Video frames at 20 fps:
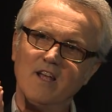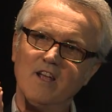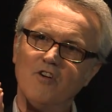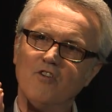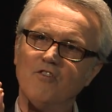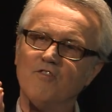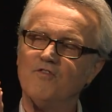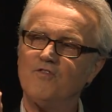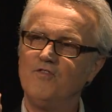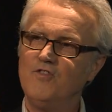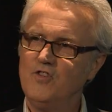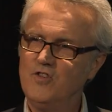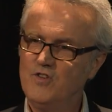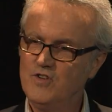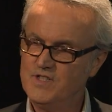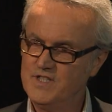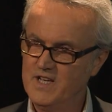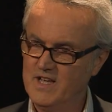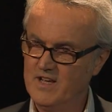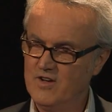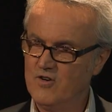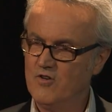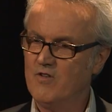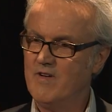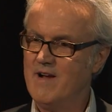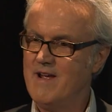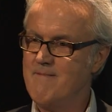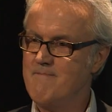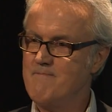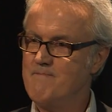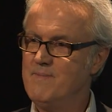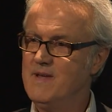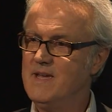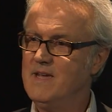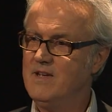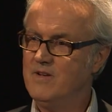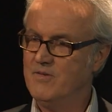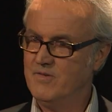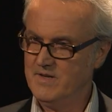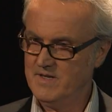confusing or
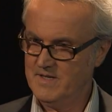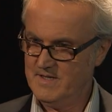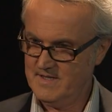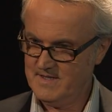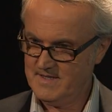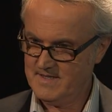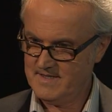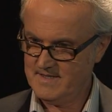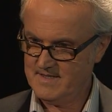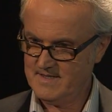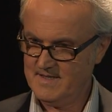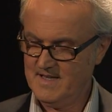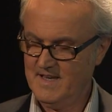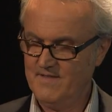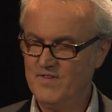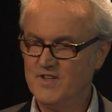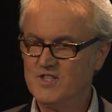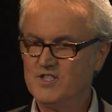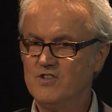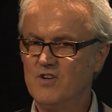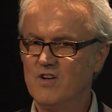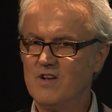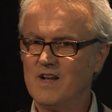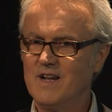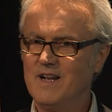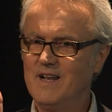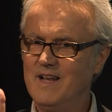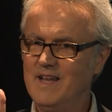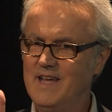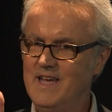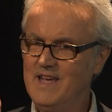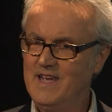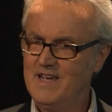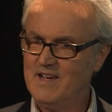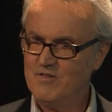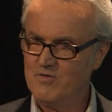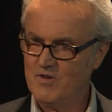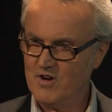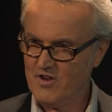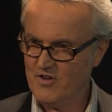ambiguous, if it's not
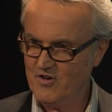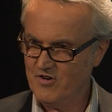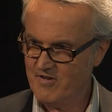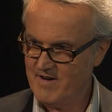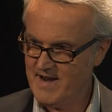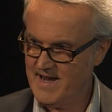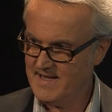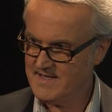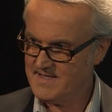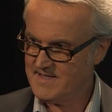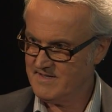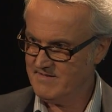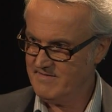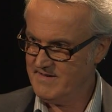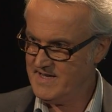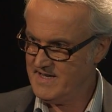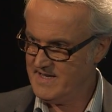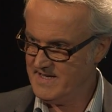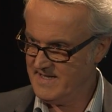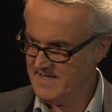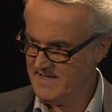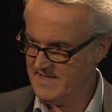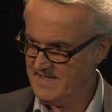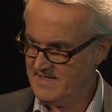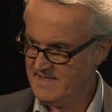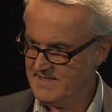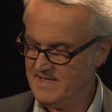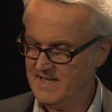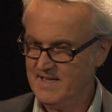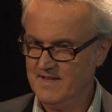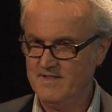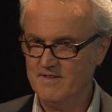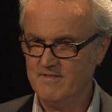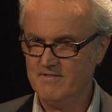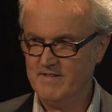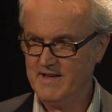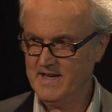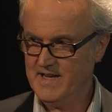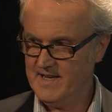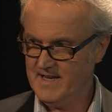clear what your answer is in the
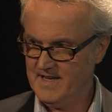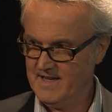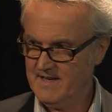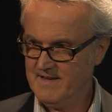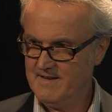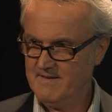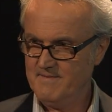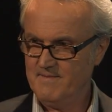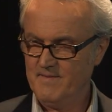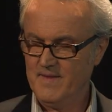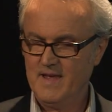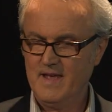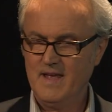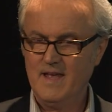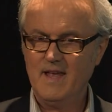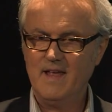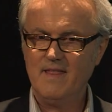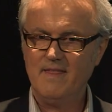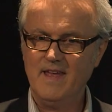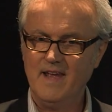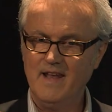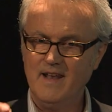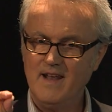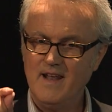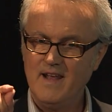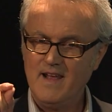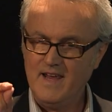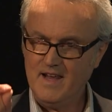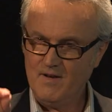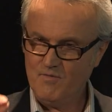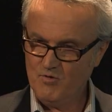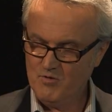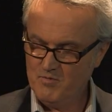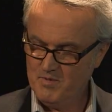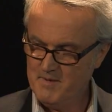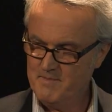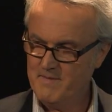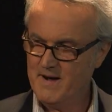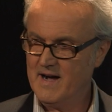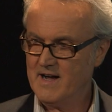reading, then it will
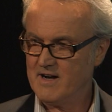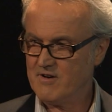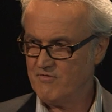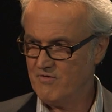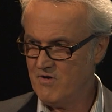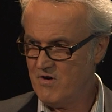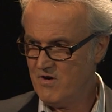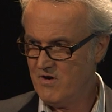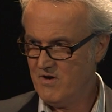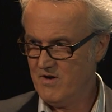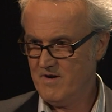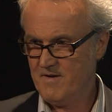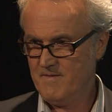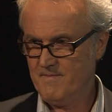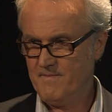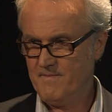be marked wrong.